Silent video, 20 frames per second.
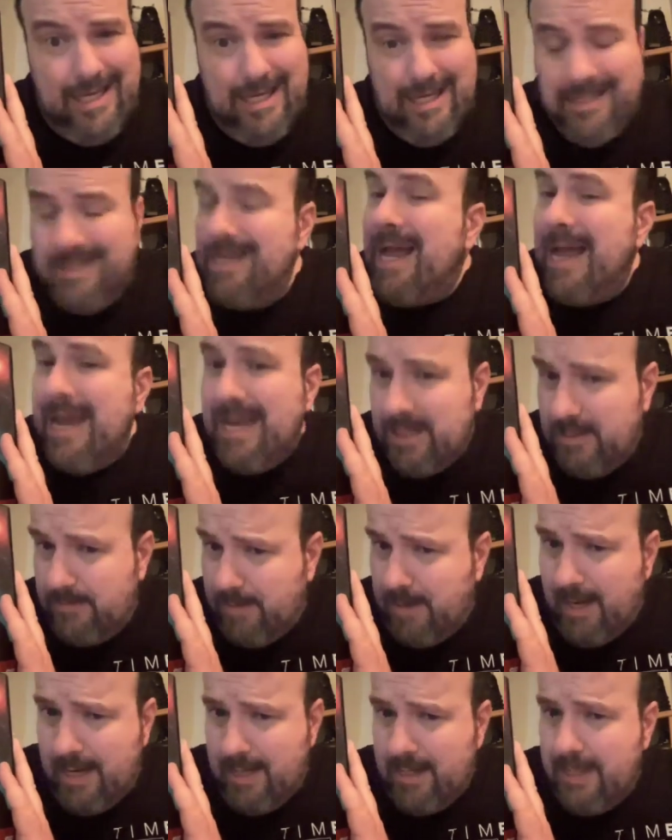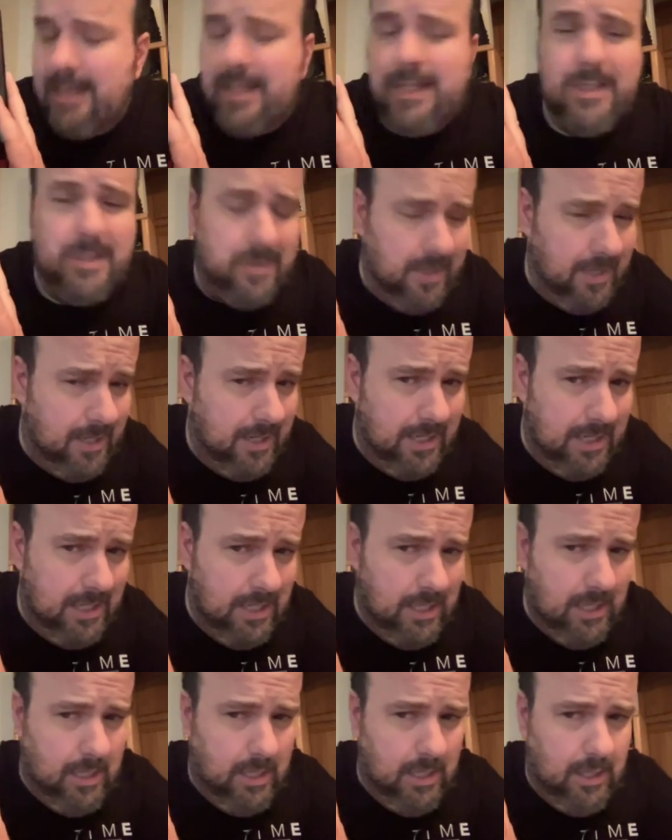science behind it is that
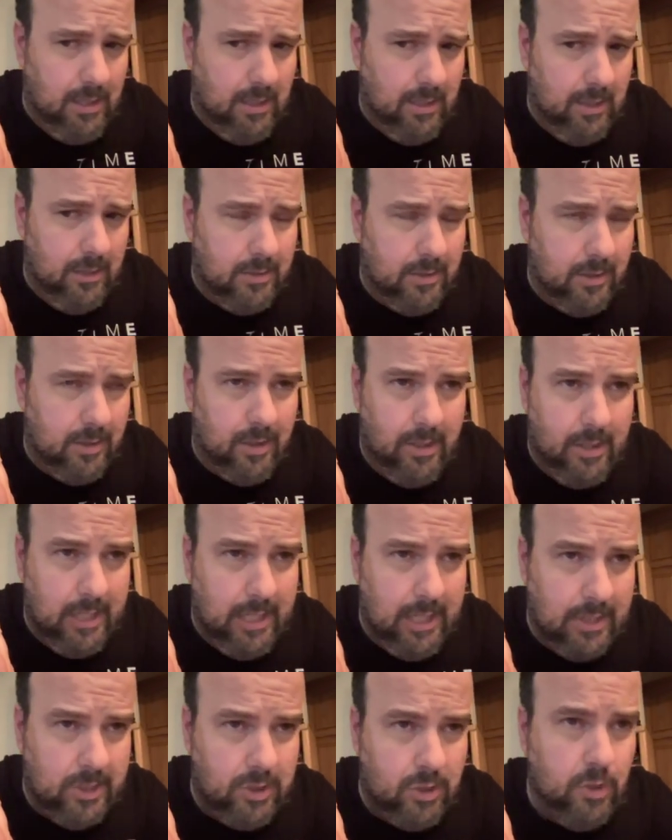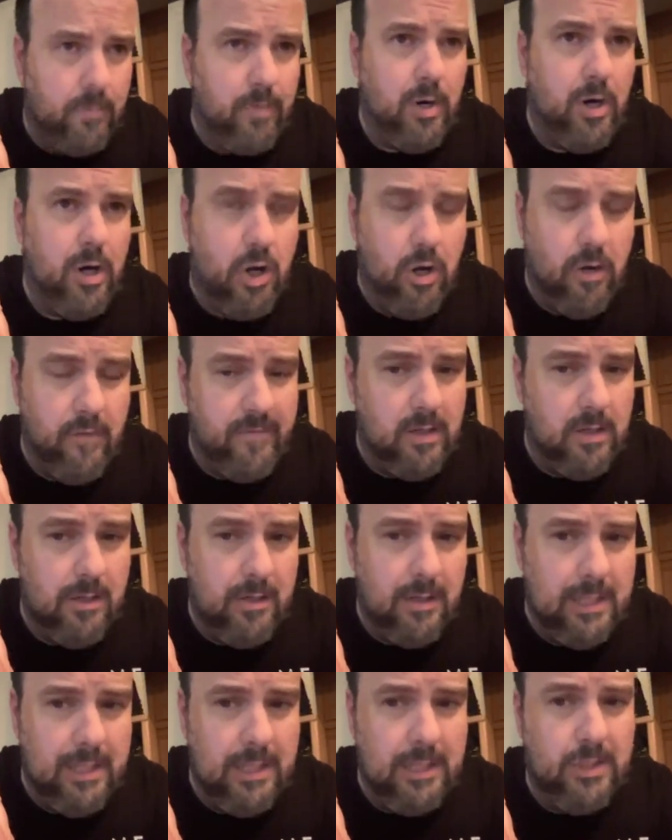he turned a
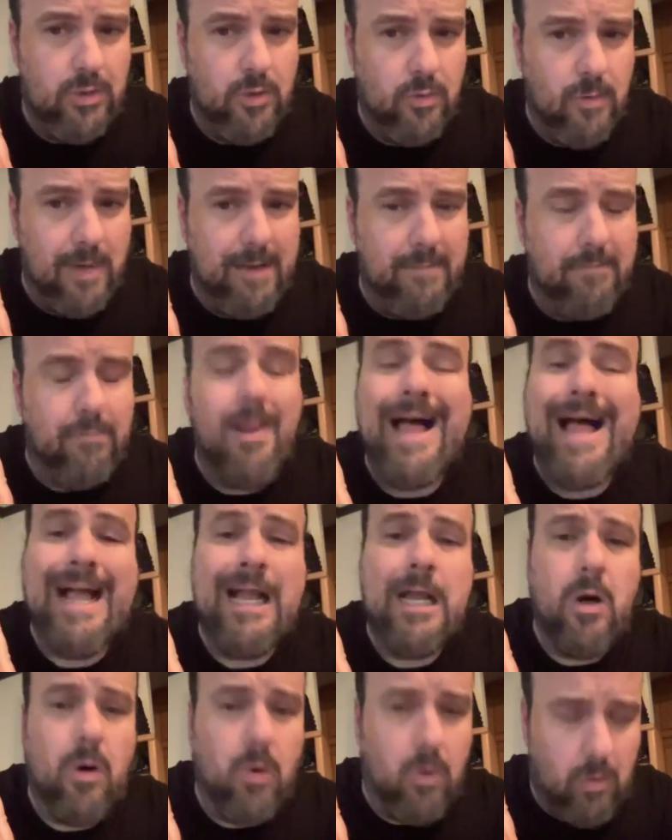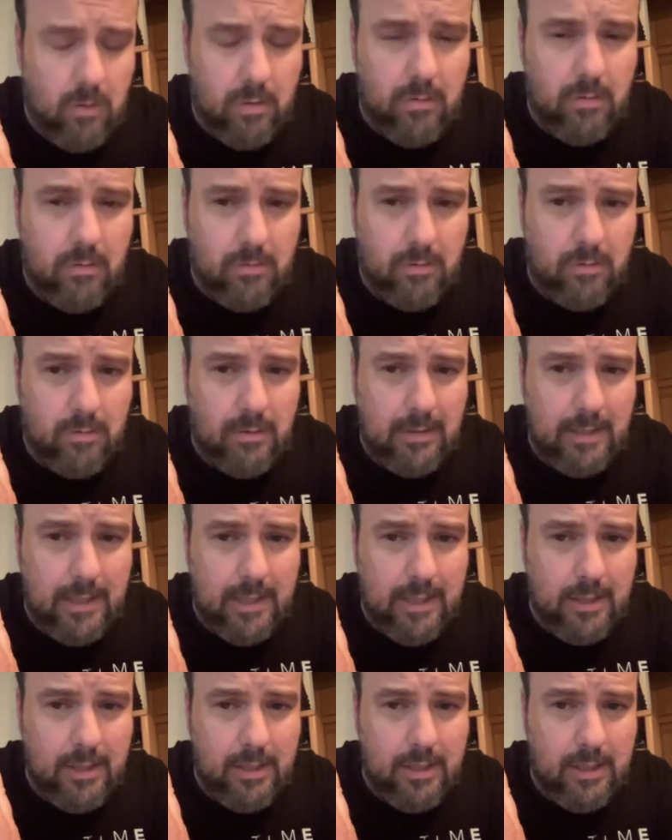supernova into a black hole,
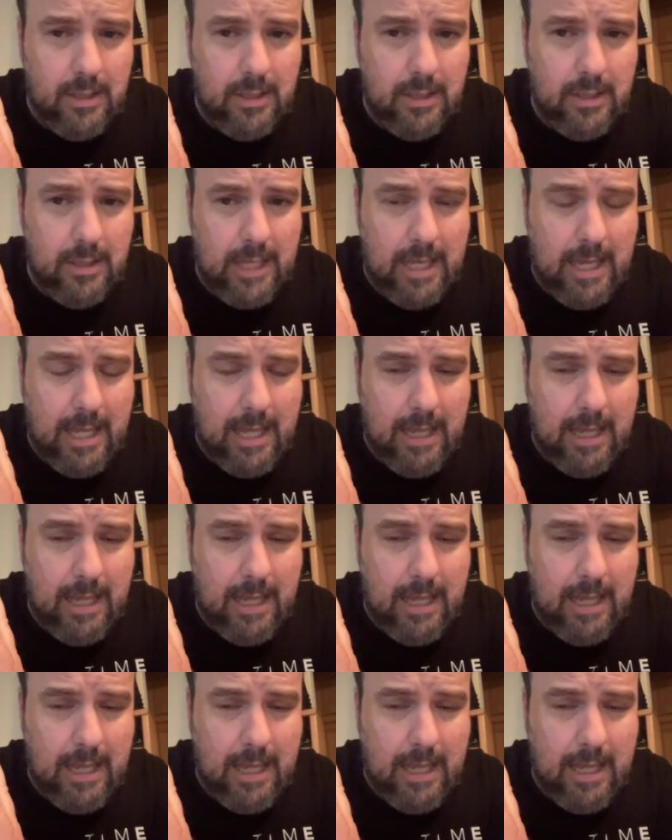and he